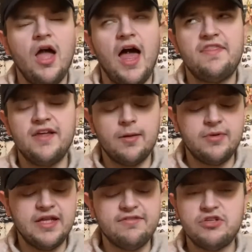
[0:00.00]
think I'm going
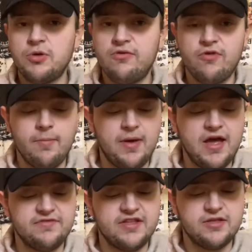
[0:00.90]
to give it to her for her
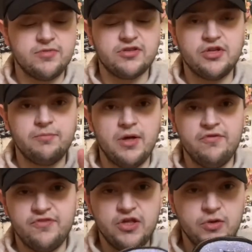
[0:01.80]
birthday. So I'm just going to put a
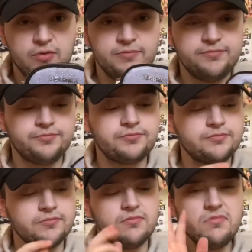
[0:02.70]
few
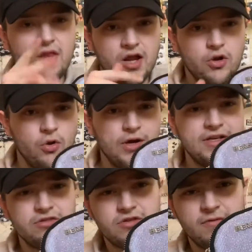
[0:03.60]
coins
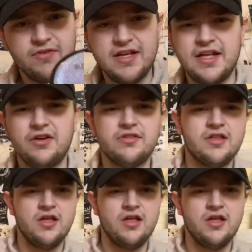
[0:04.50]
or something in it, because